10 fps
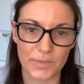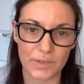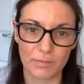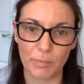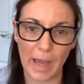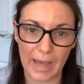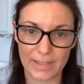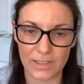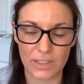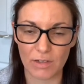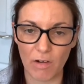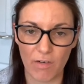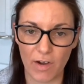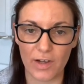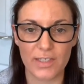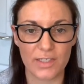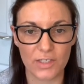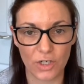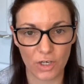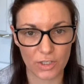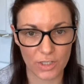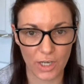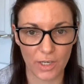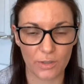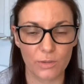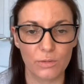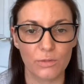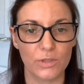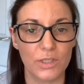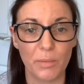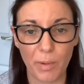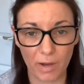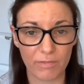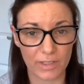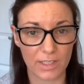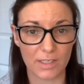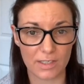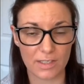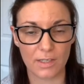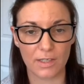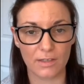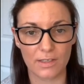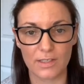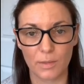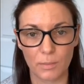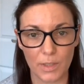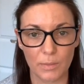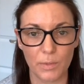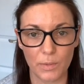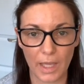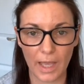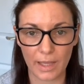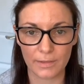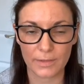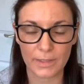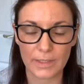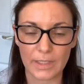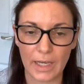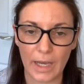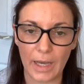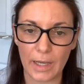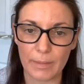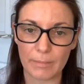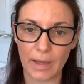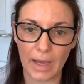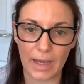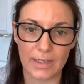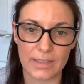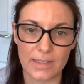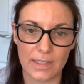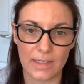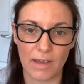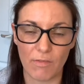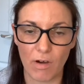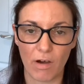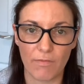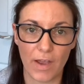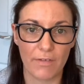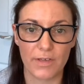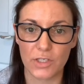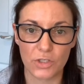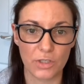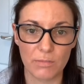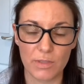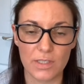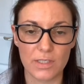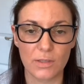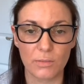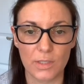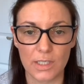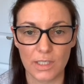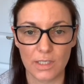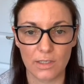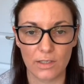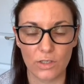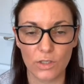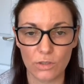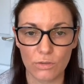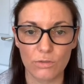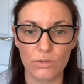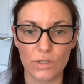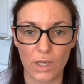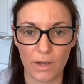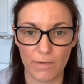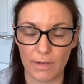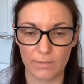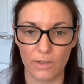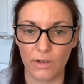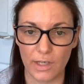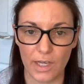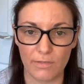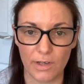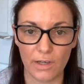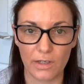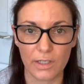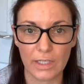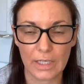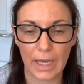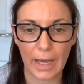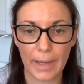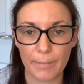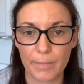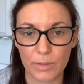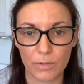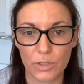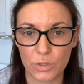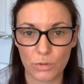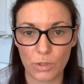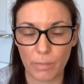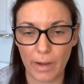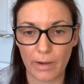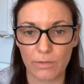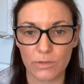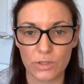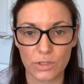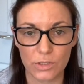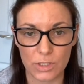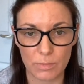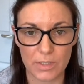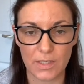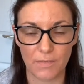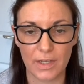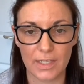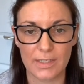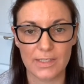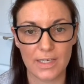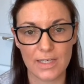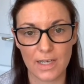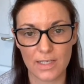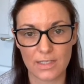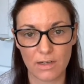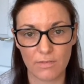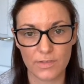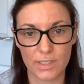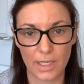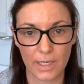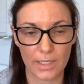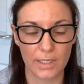bags under our eyes, the dark circles and the puffiness that some people get. And there are various treatments that we can use around the eye area, but I'm going to talk about just specifically the skincare stuff today,